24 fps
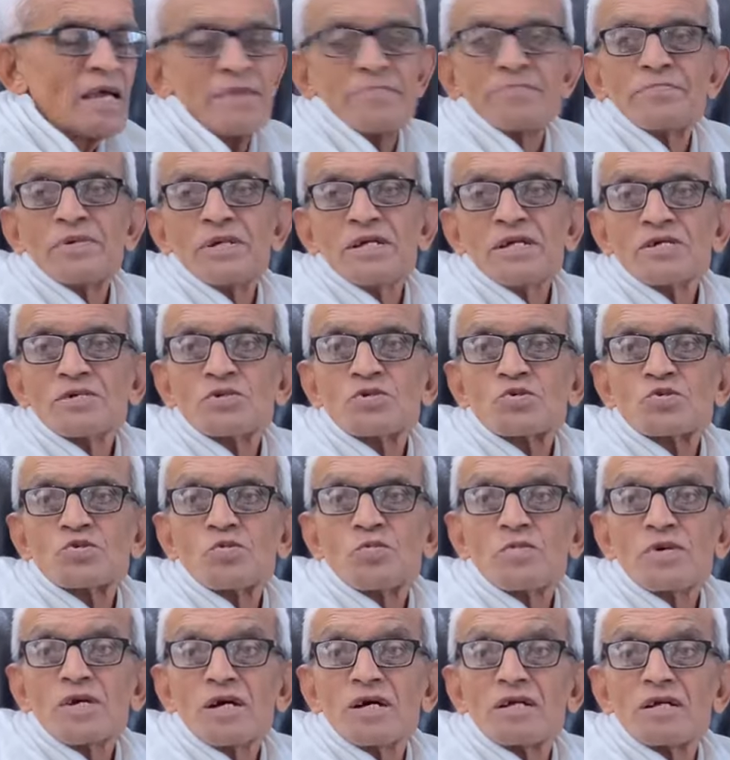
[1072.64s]
appears
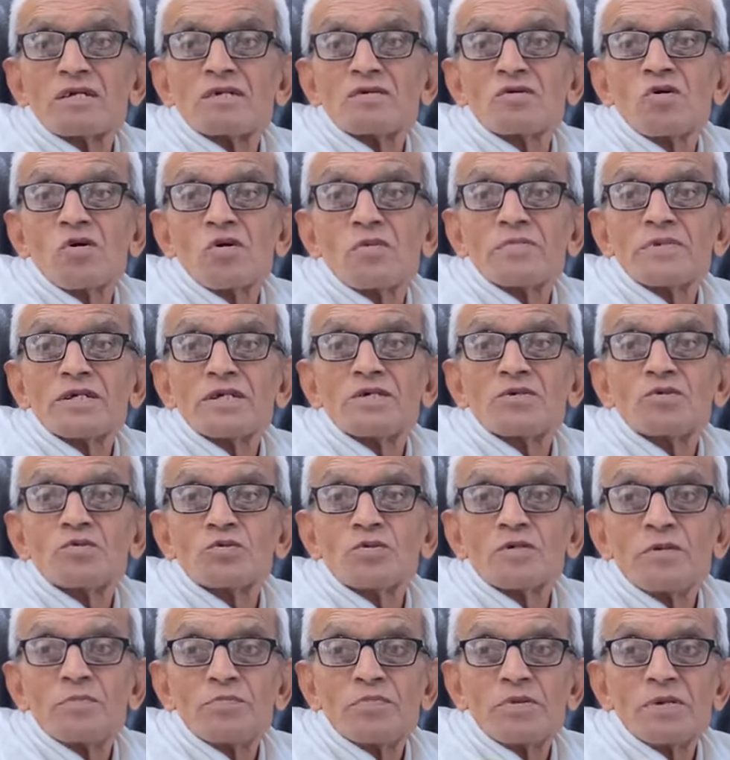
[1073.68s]
to be uncommon
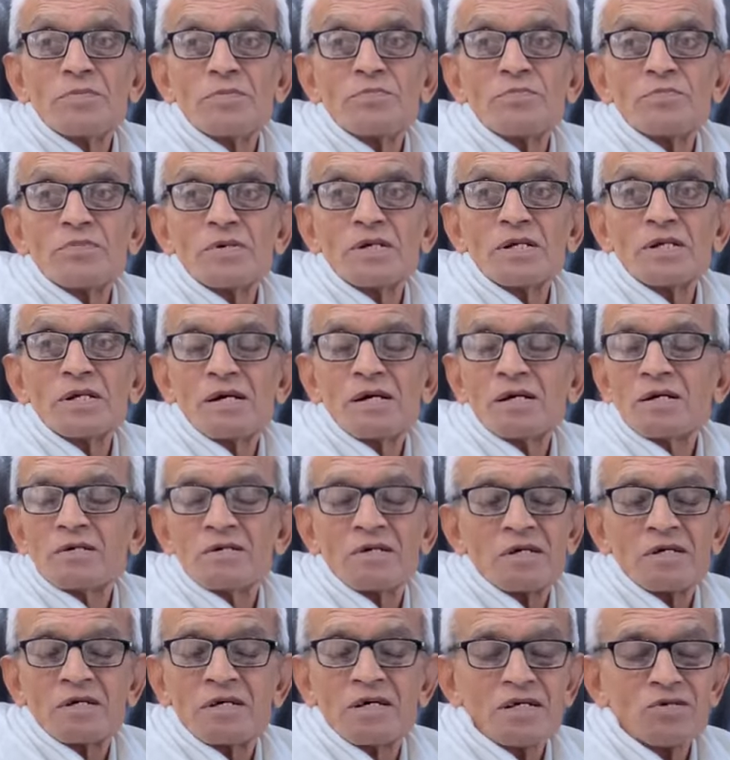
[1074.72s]
to the people,
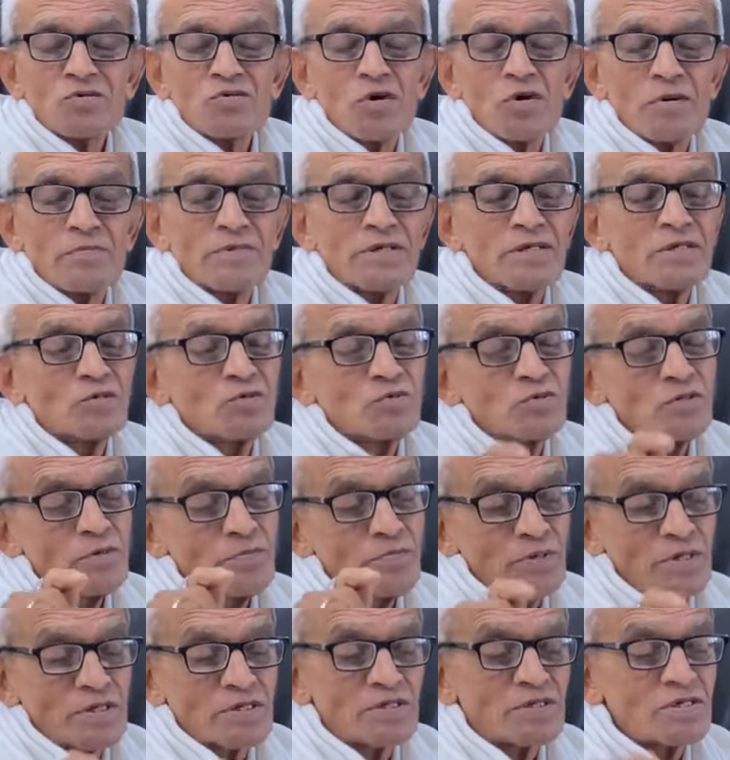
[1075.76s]
uncommon to
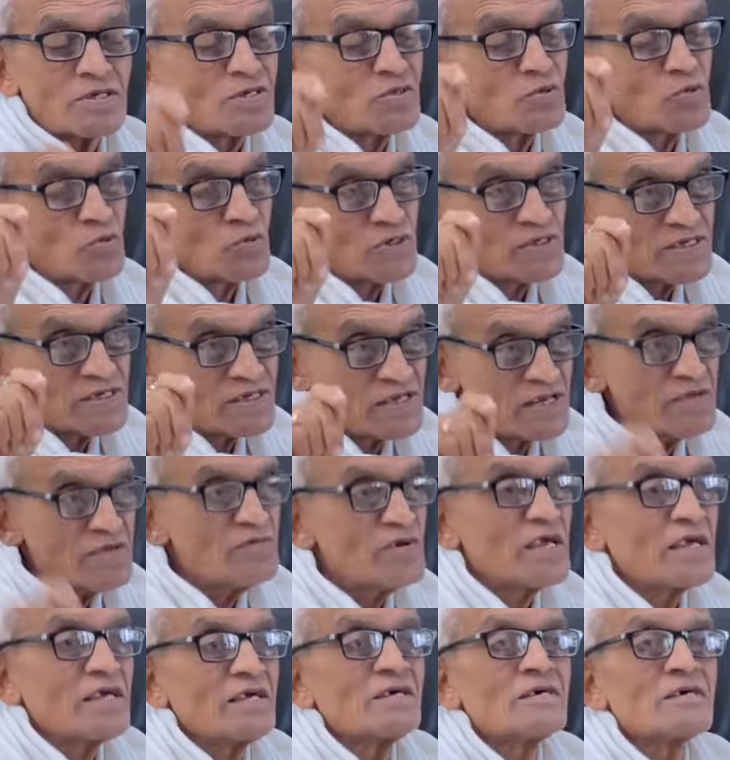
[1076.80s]
the person who is
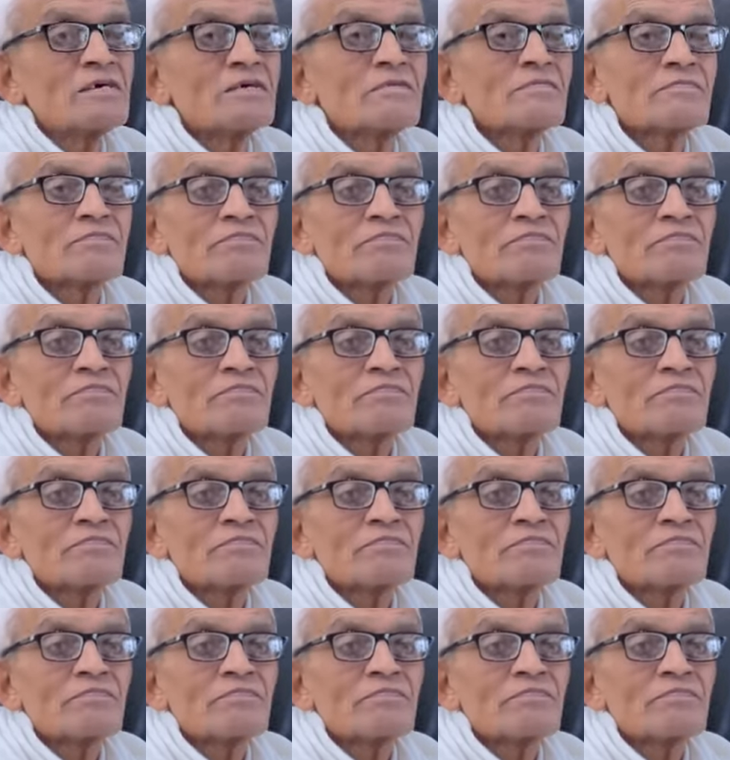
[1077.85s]
living.